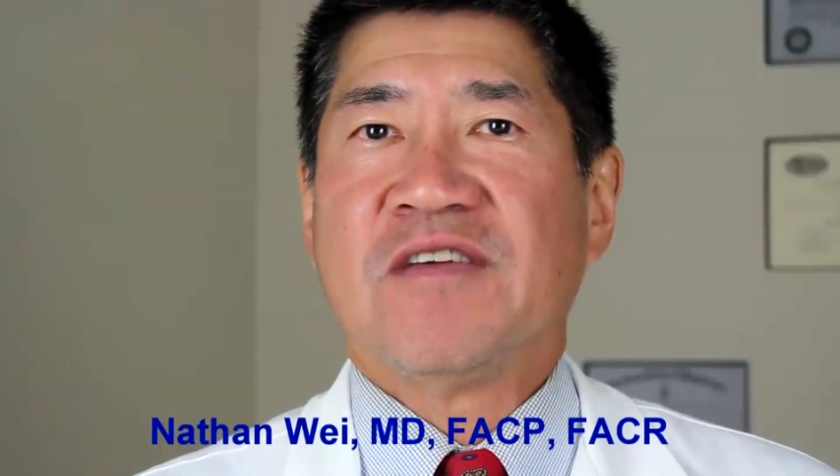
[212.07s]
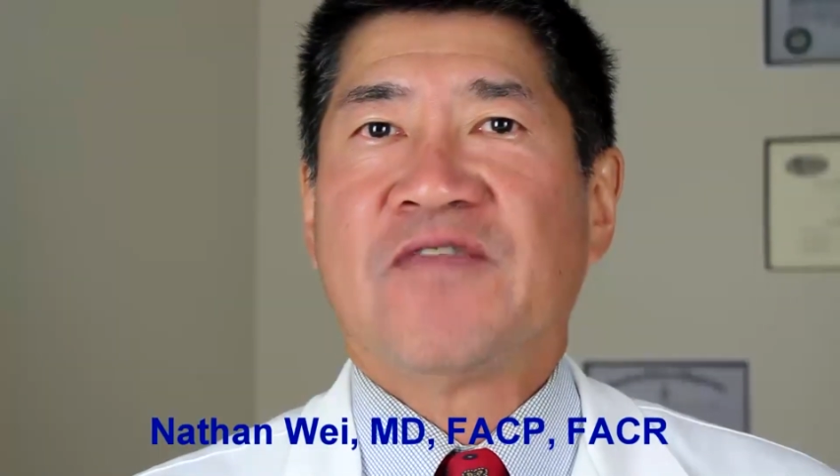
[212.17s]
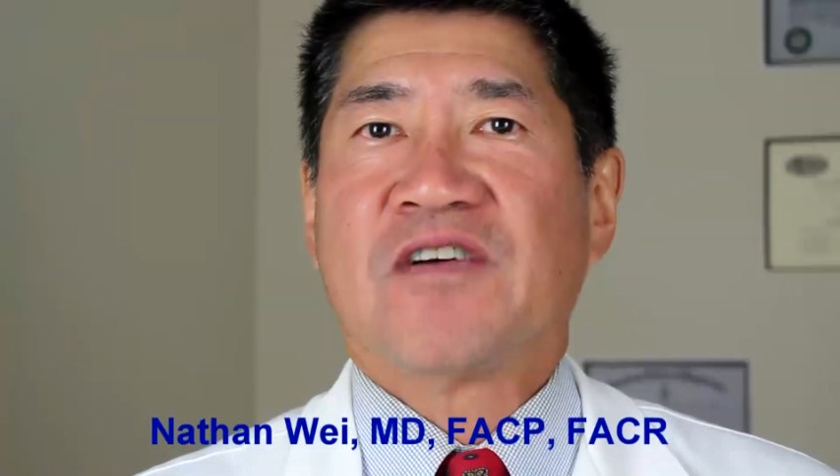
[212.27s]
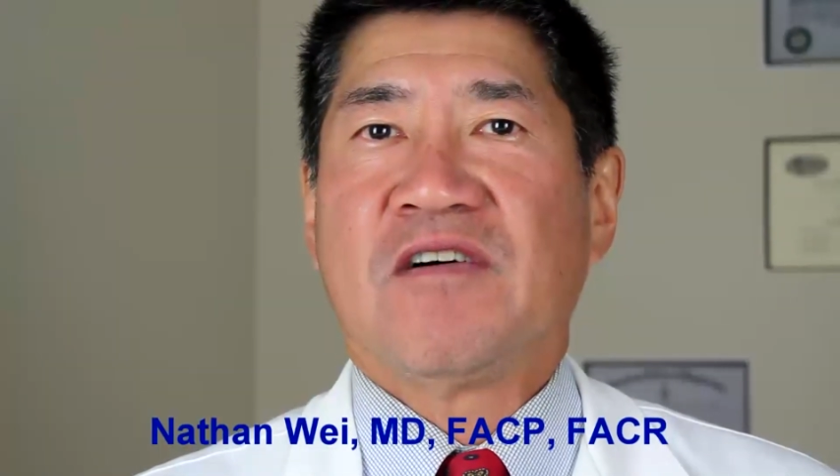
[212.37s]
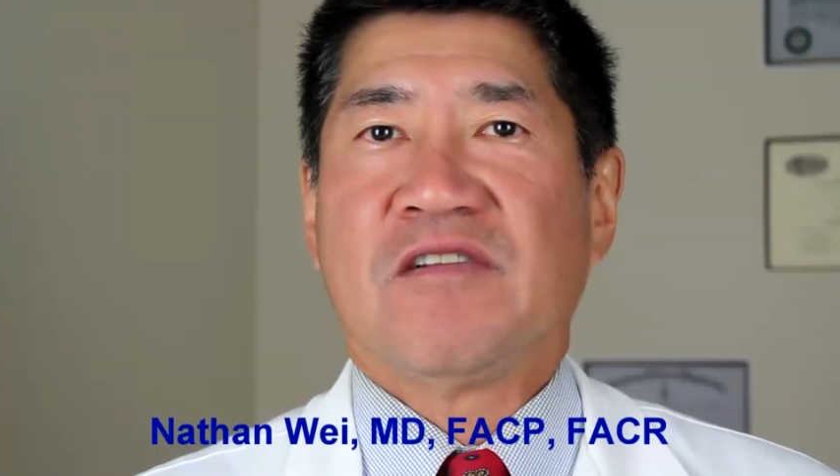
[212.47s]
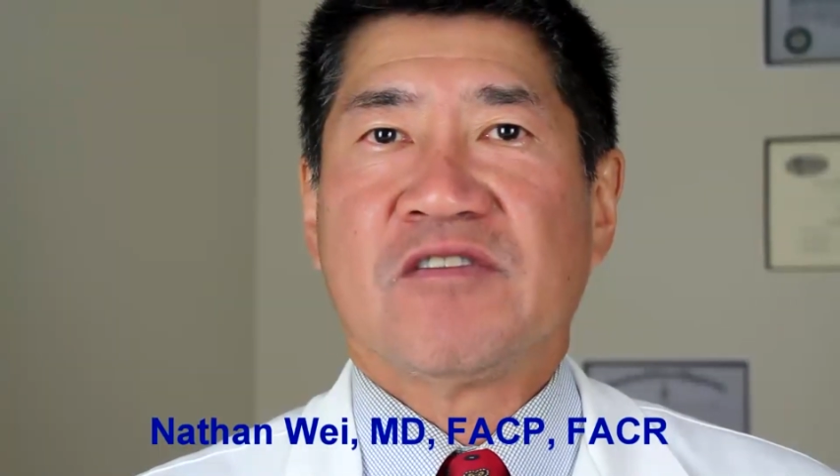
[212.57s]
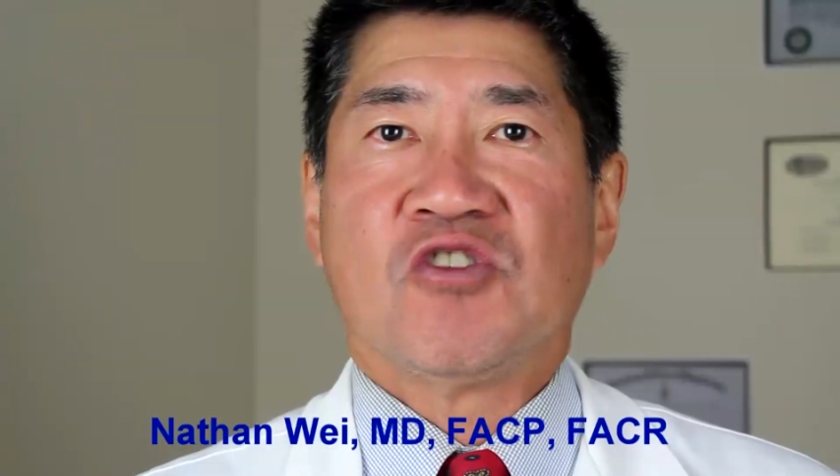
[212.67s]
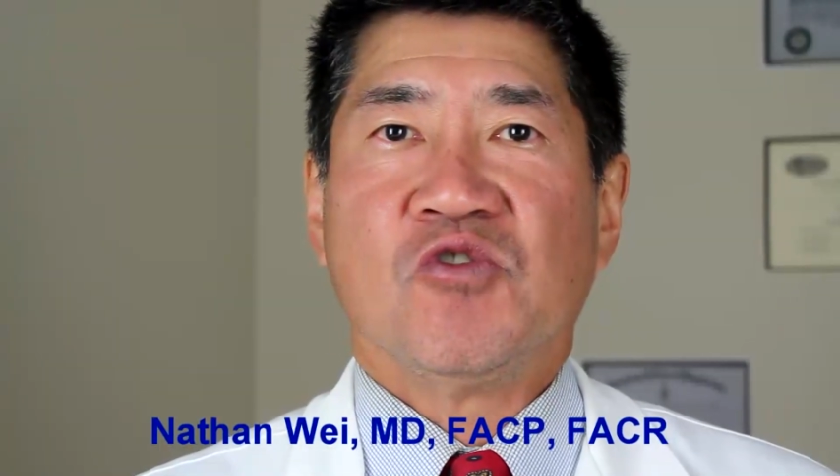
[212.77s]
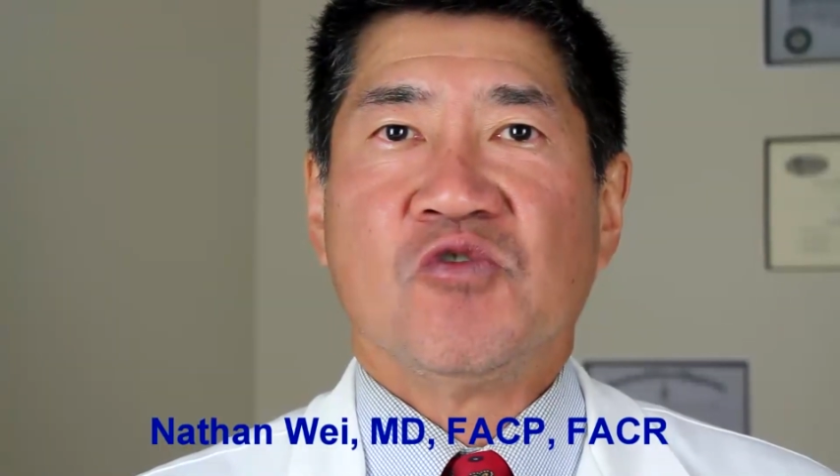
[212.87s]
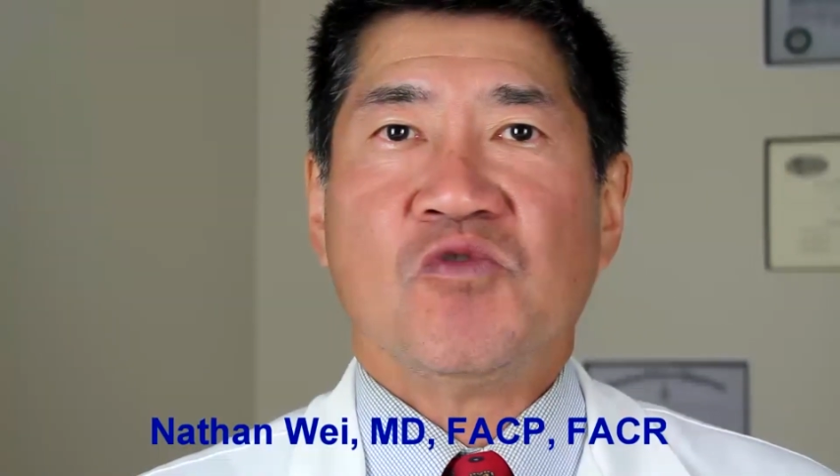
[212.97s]
difficult
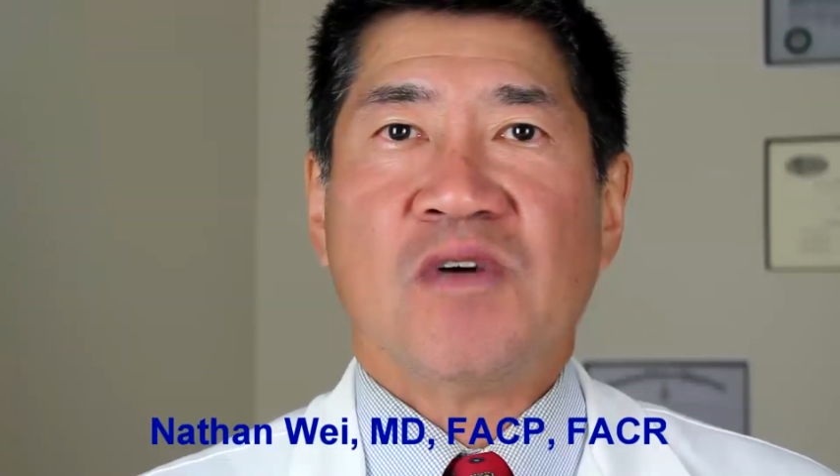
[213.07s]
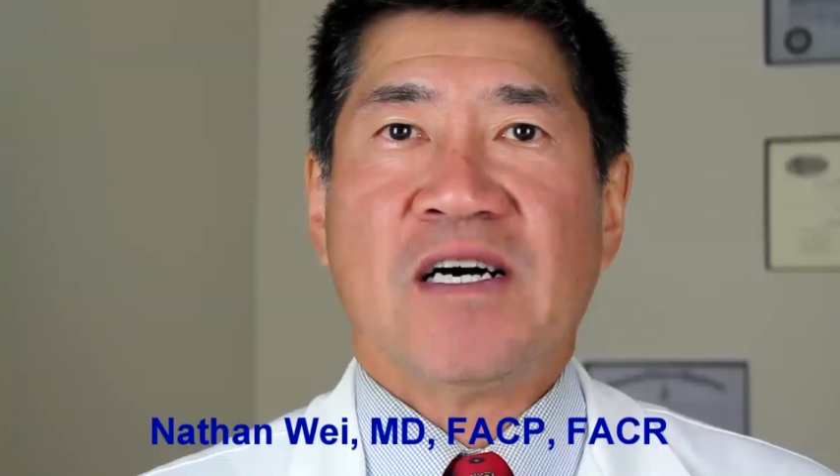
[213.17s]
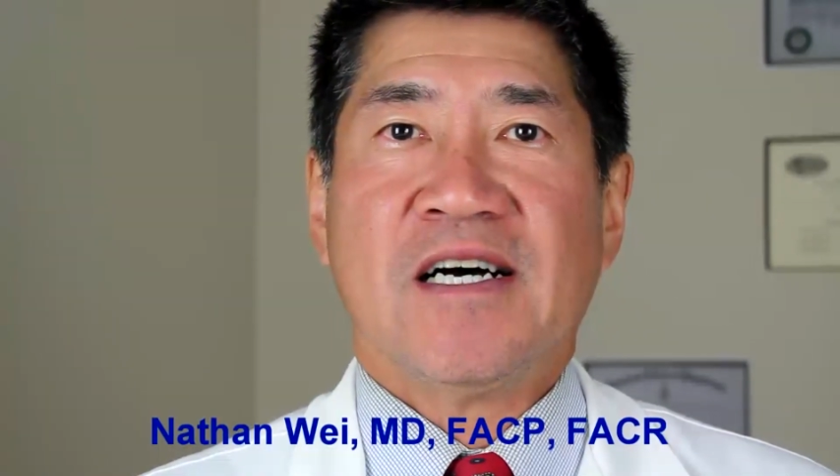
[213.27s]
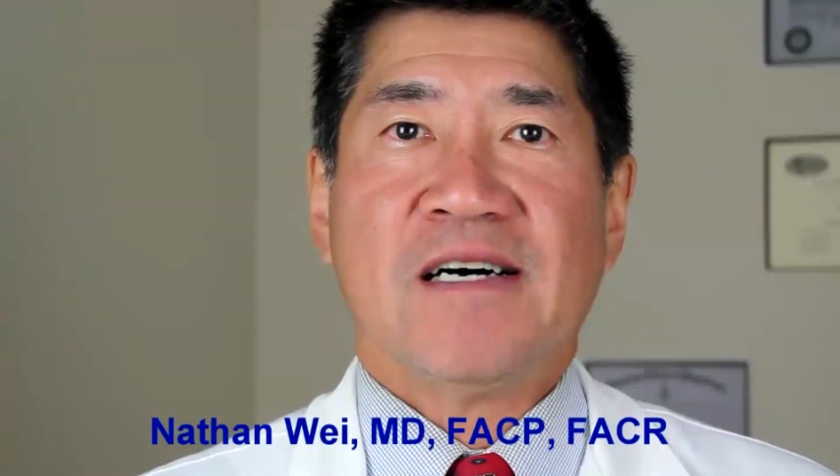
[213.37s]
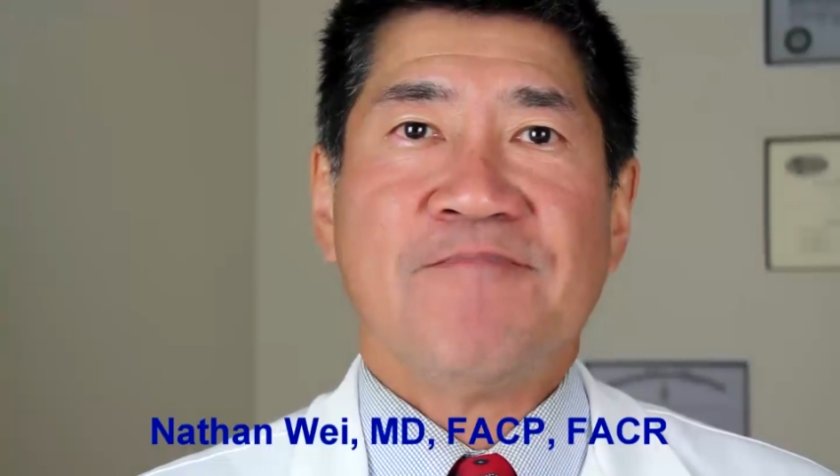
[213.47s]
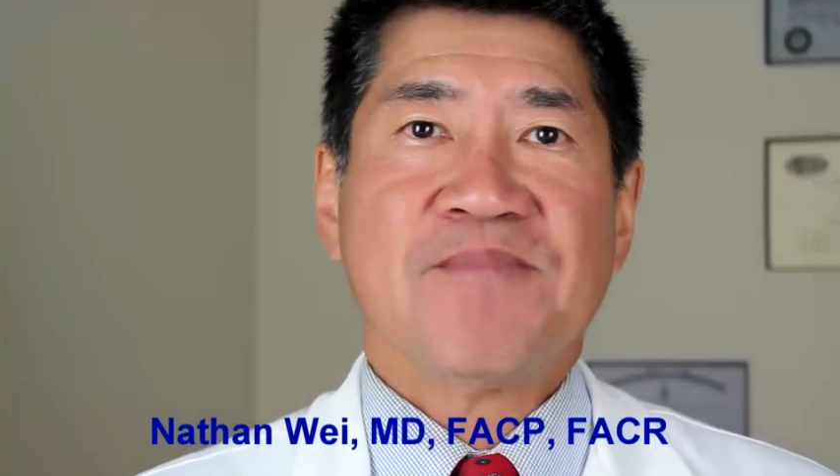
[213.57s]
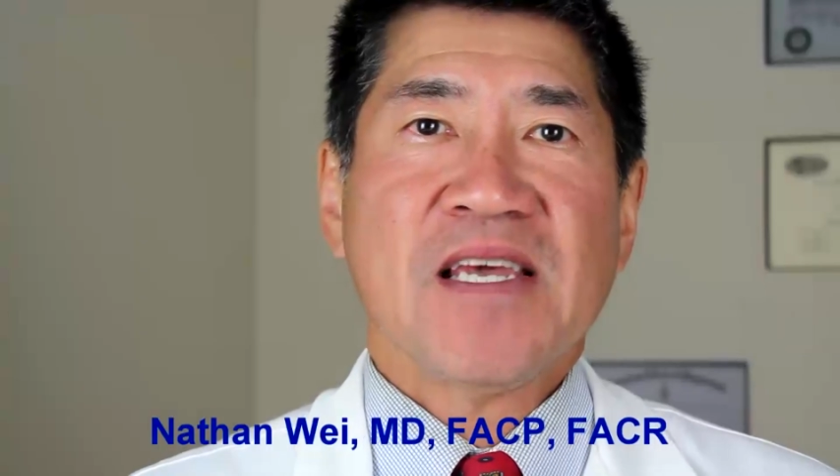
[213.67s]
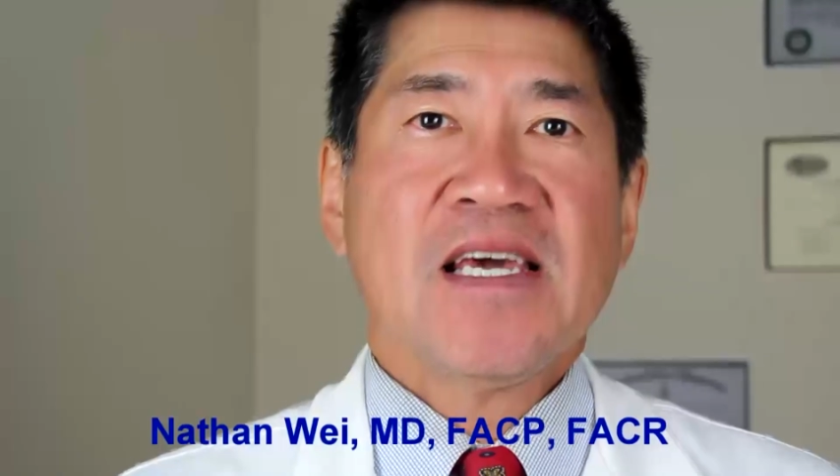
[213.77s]
to, um,